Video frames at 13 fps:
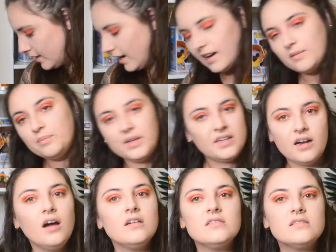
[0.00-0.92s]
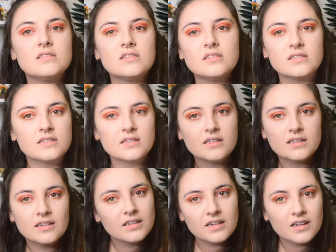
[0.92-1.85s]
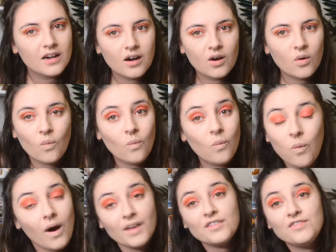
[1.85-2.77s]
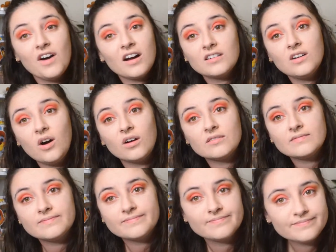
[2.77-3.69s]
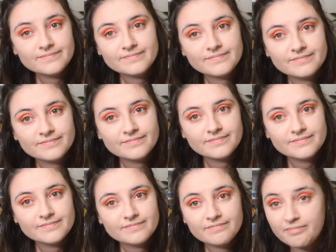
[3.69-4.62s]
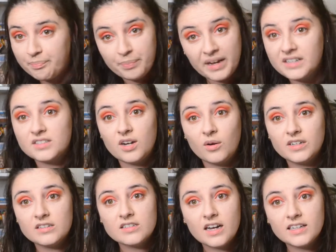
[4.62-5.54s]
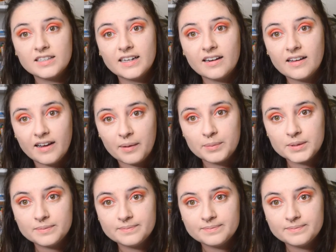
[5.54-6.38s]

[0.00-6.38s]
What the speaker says: And because... Why the fuck not? Beats going inside to get a cup.